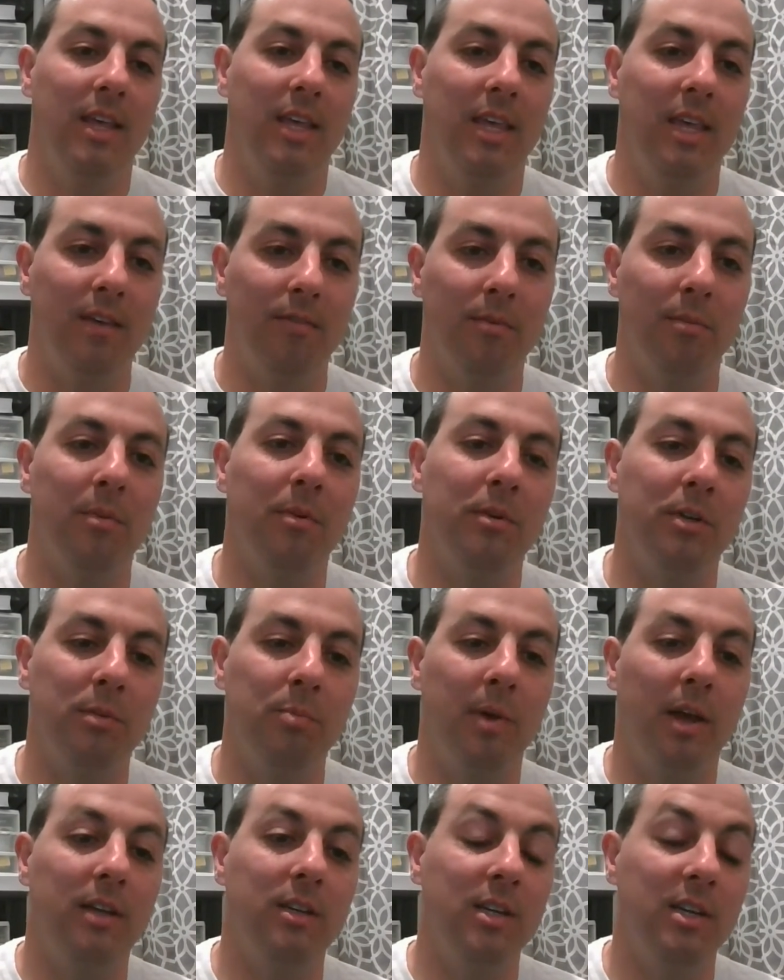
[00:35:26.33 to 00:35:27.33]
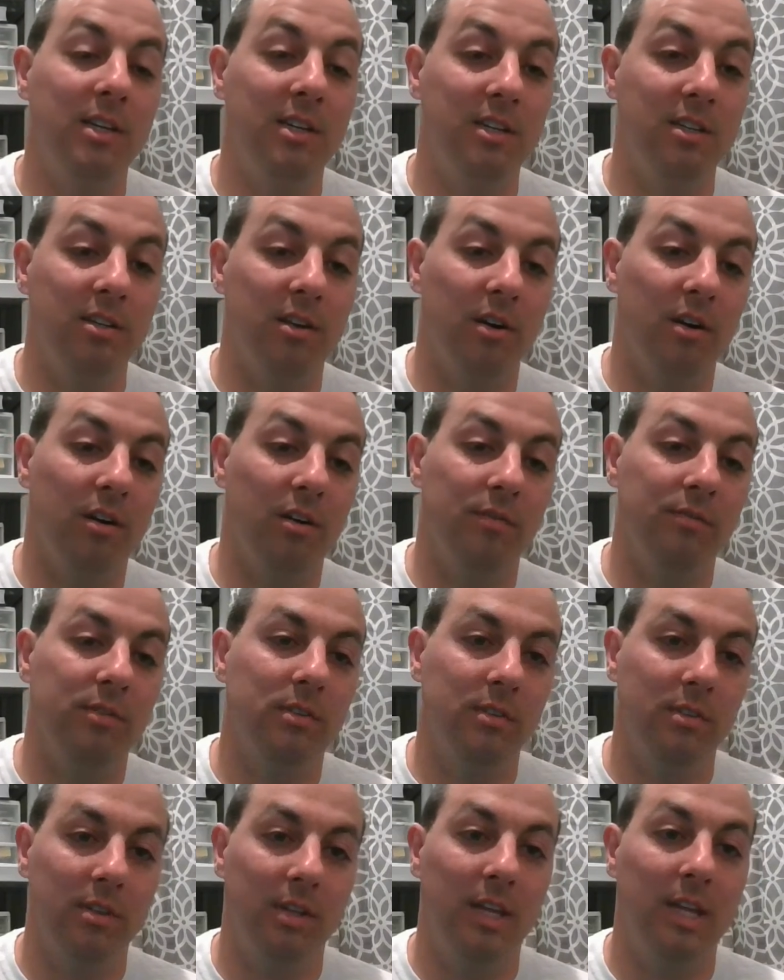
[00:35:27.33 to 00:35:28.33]
give him the respect he
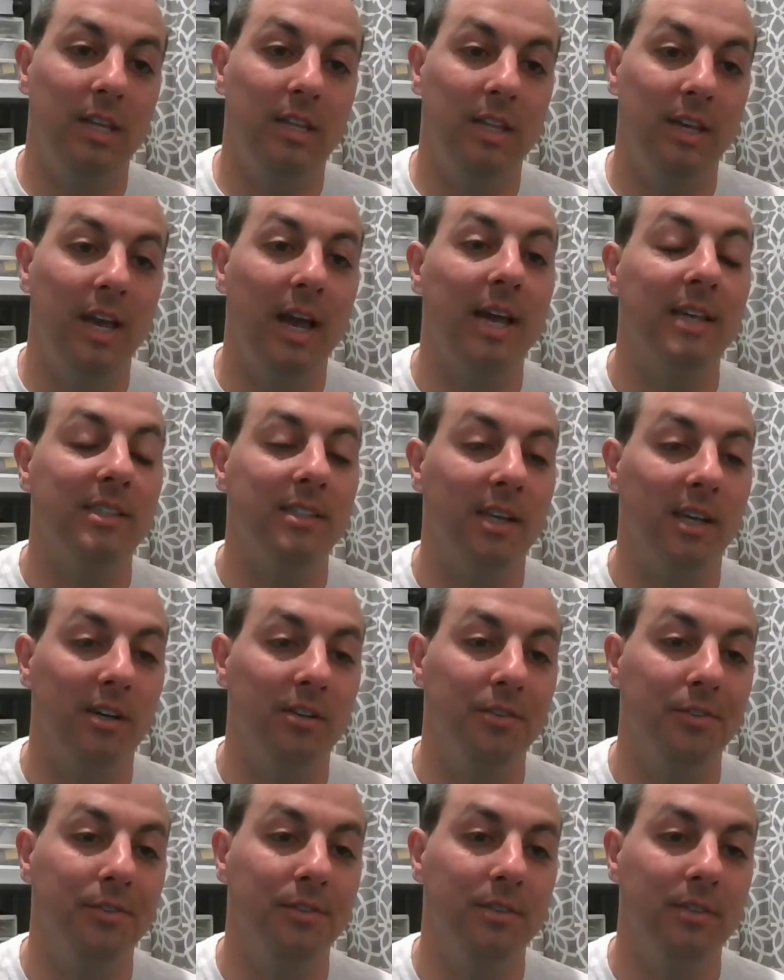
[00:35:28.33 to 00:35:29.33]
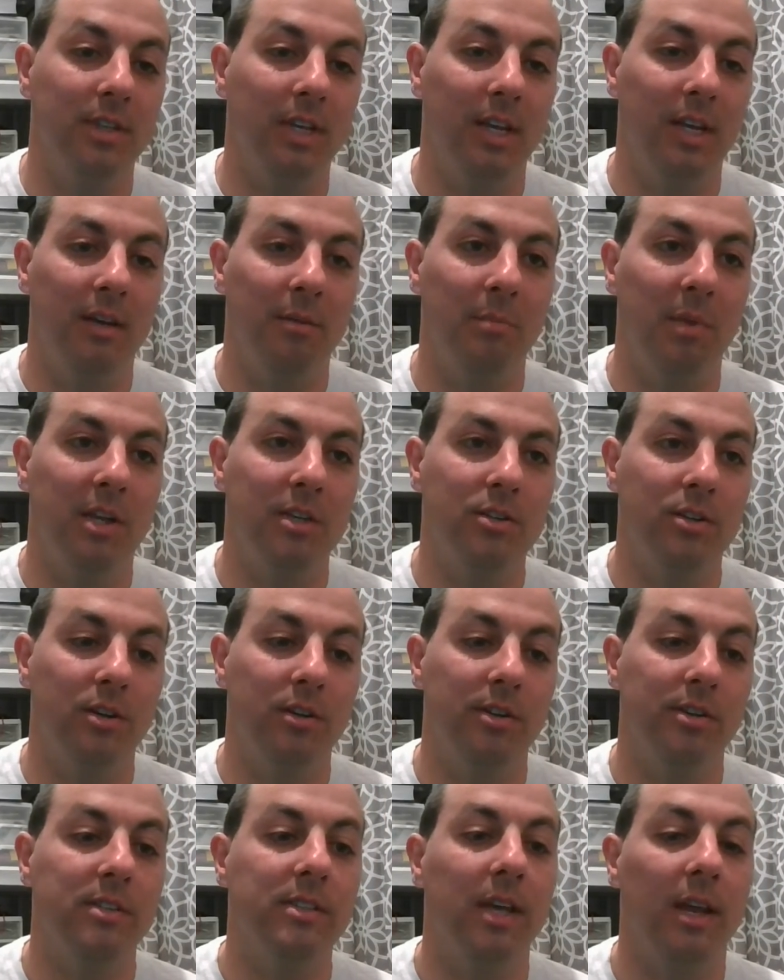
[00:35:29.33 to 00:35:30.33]
deserves, get the guy settled, and make sure
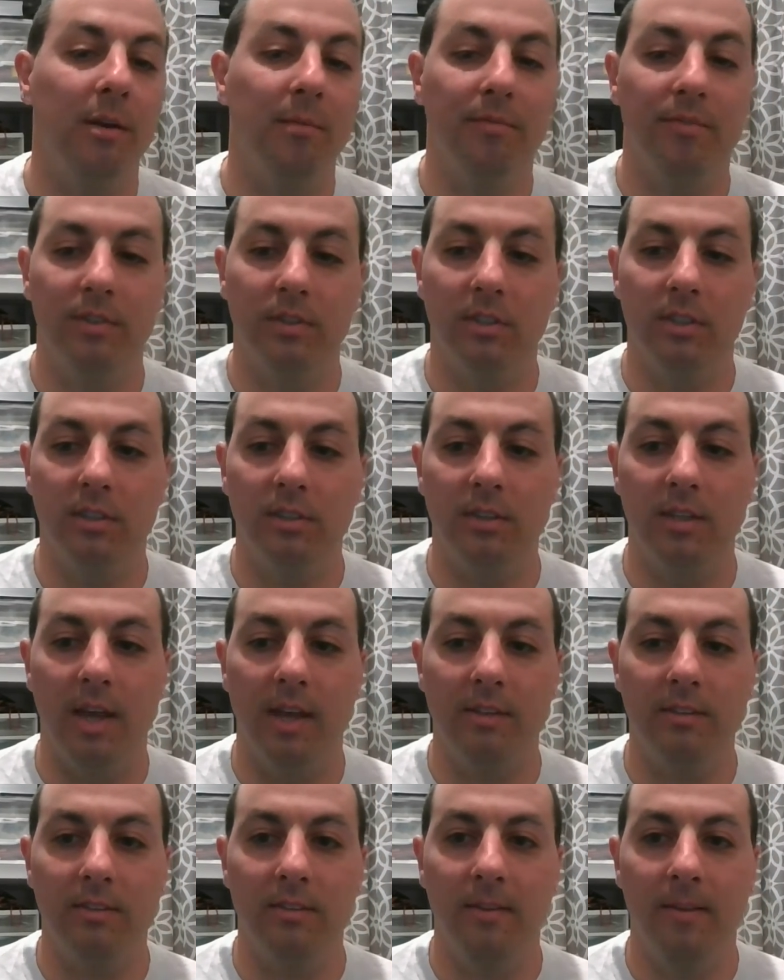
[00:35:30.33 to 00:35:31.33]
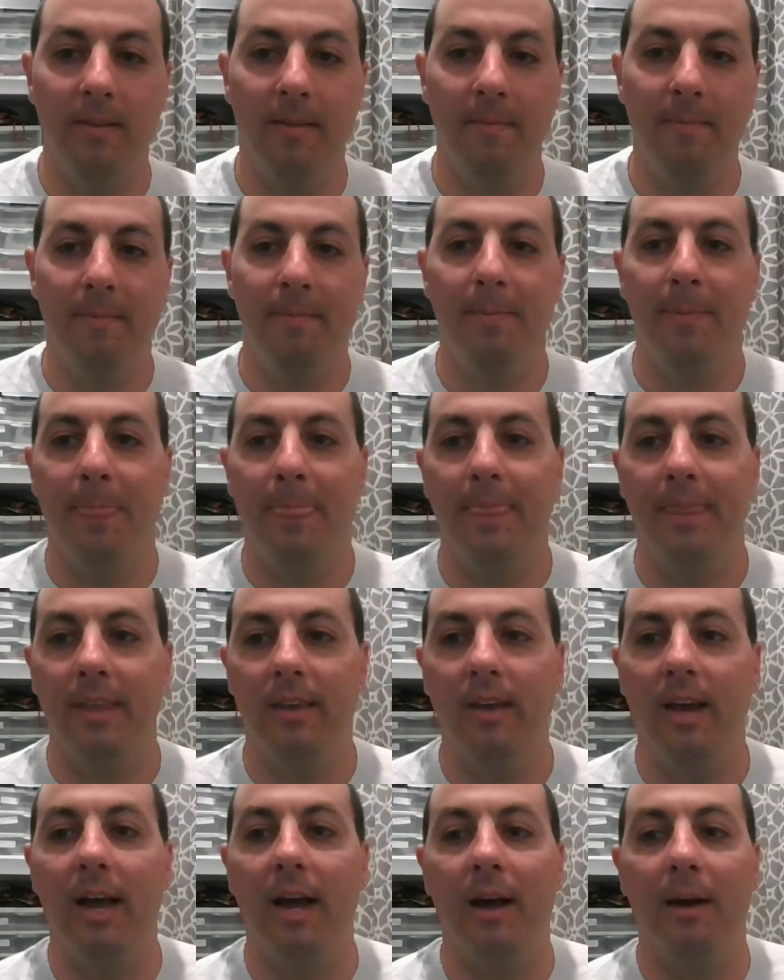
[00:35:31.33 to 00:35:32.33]
you're set up for success.
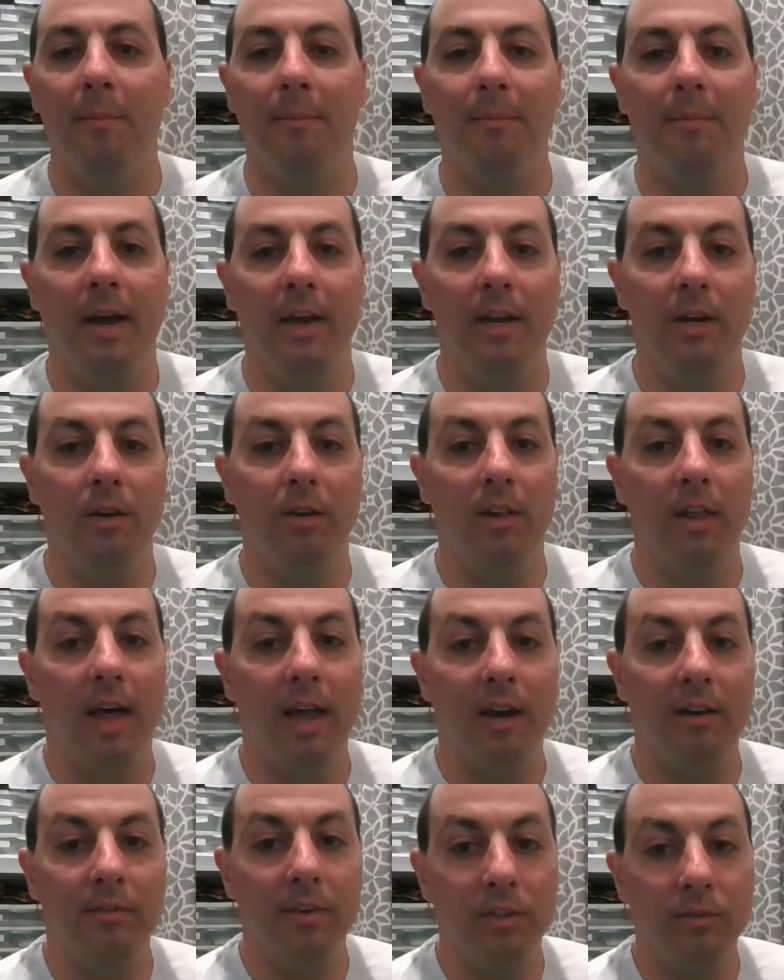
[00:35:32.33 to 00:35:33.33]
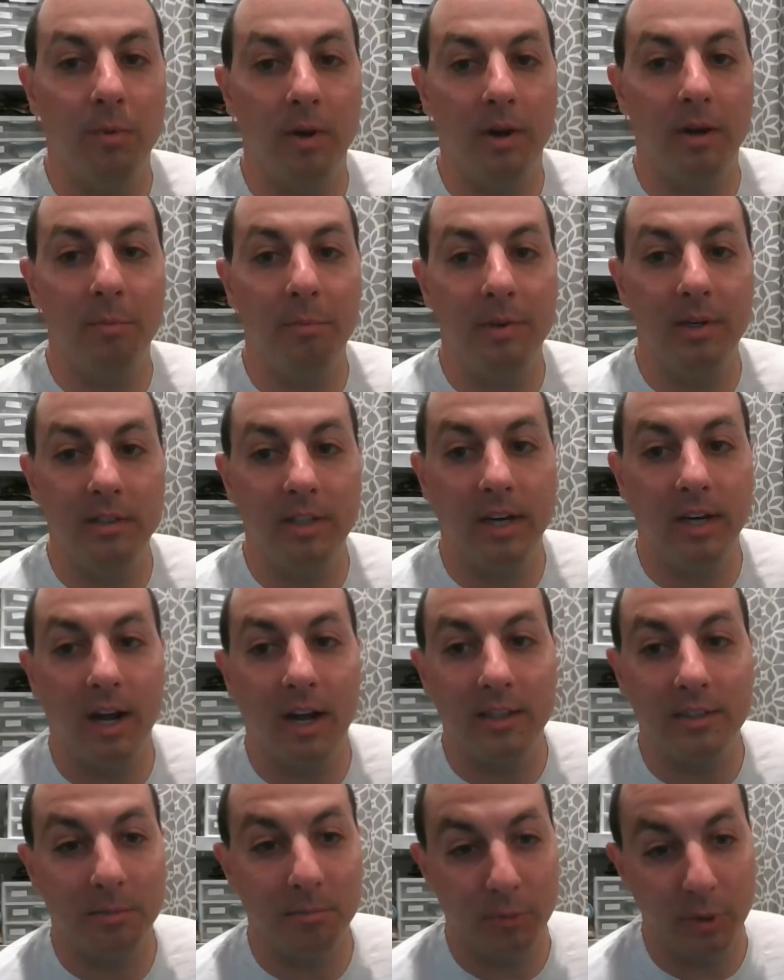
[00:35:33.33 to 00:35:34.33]
I know a lot of us want to build an
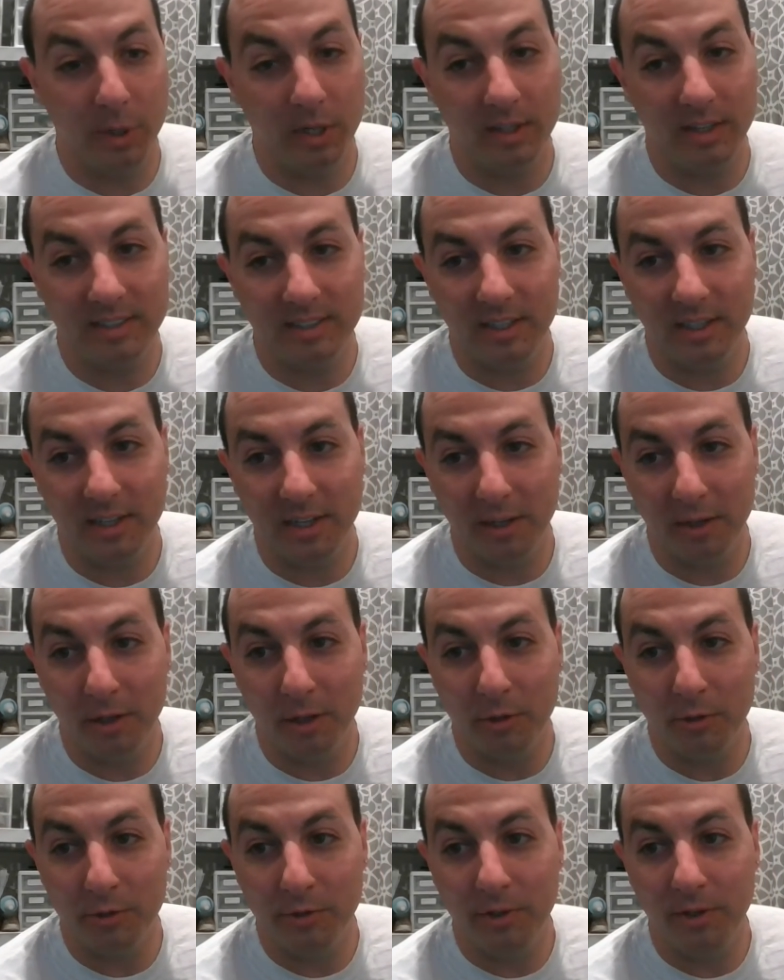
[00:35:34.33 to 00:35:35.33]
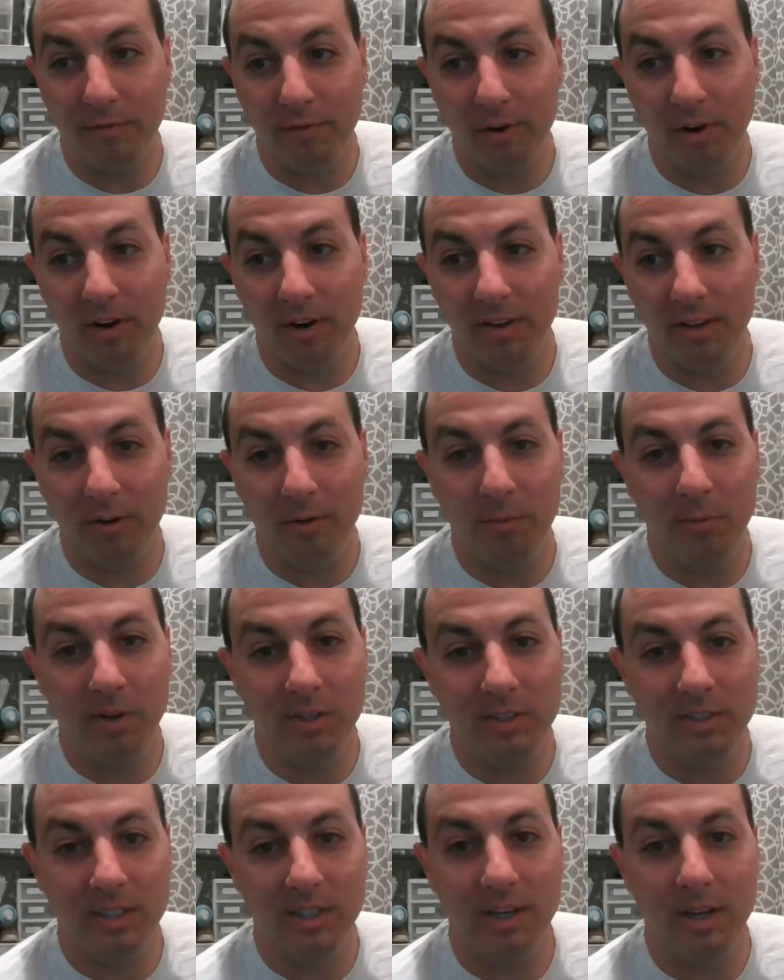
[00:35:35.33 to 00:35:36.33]
awesome, realistic enclosure for our little
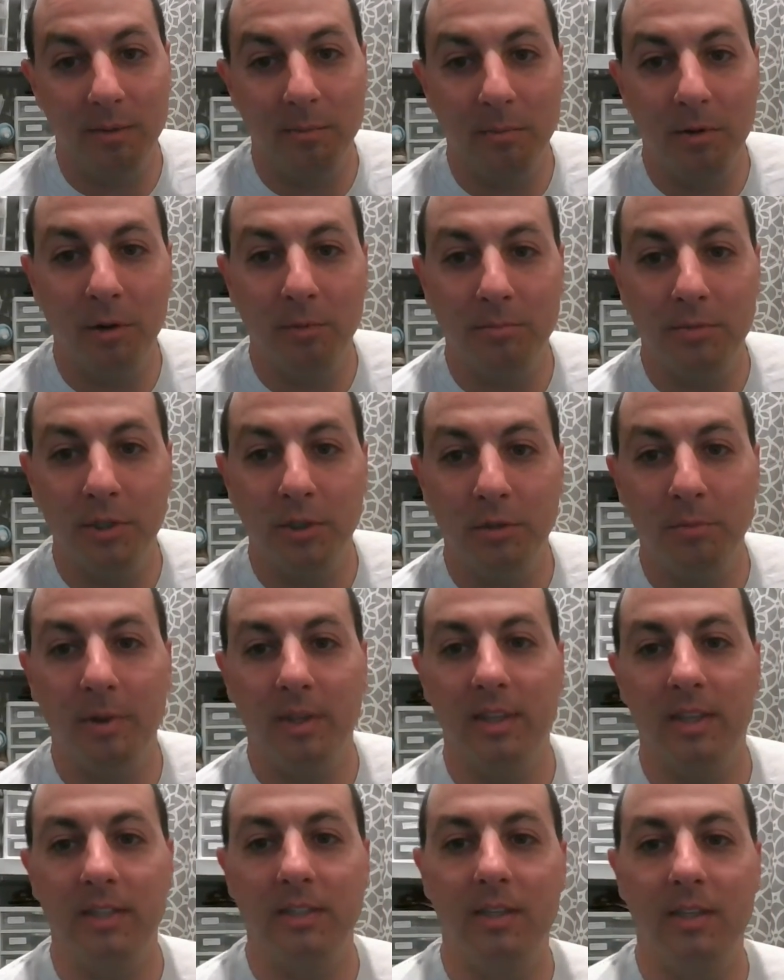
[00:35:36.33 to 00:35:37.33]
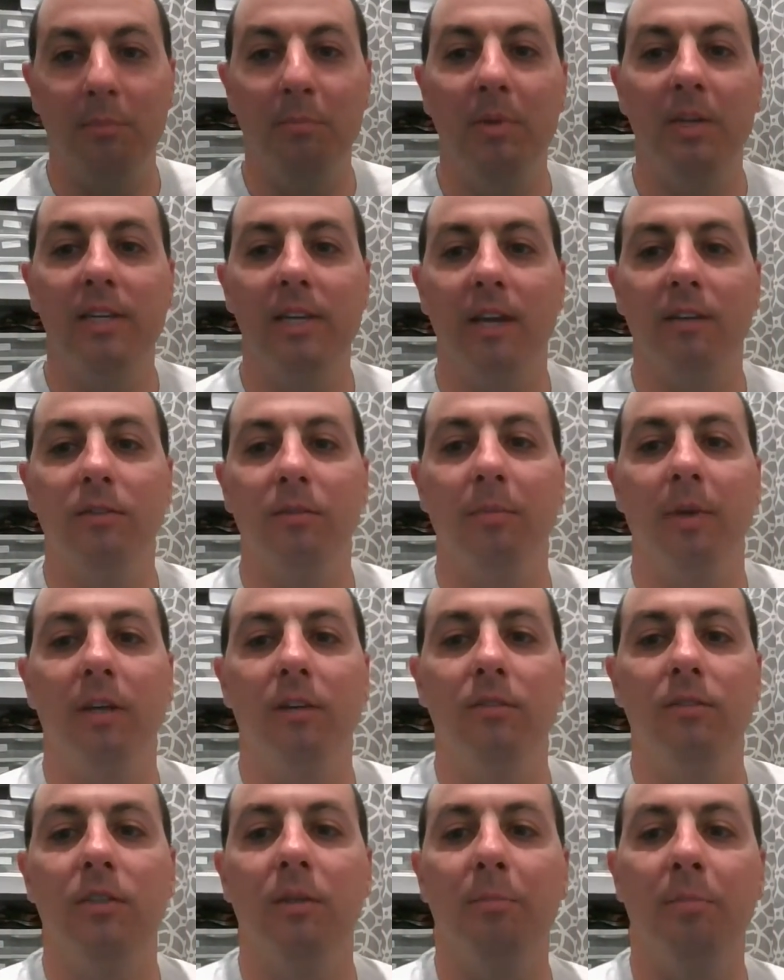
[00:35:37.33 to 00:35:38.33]
ones to come home to, but this can be
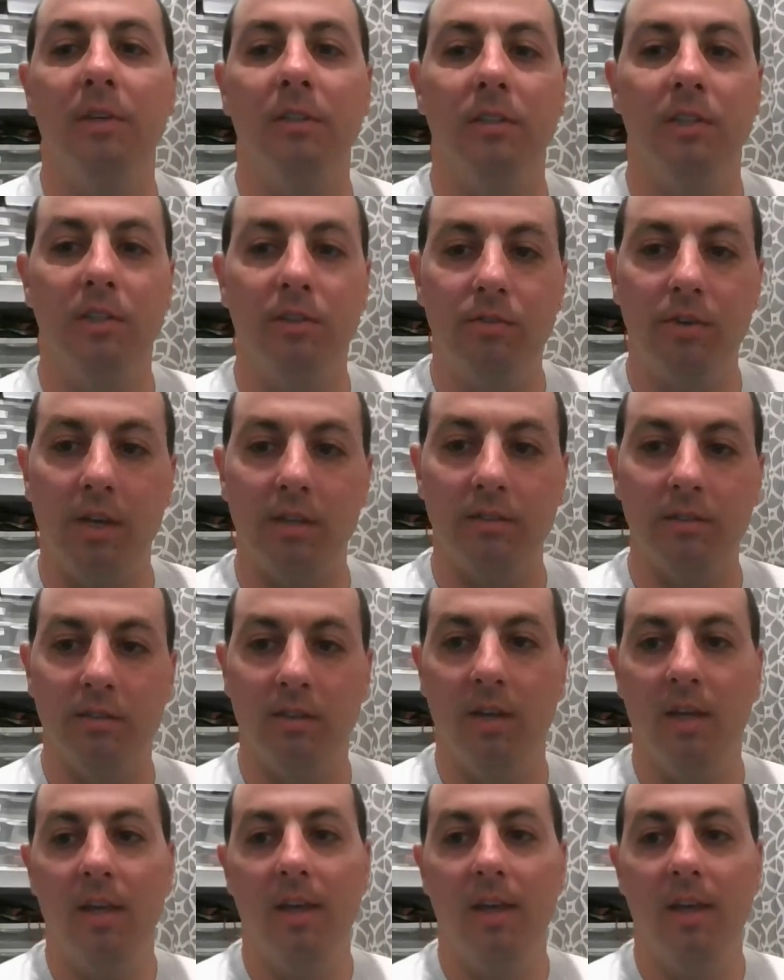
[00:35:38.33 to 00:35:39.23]
detrimental to building trust.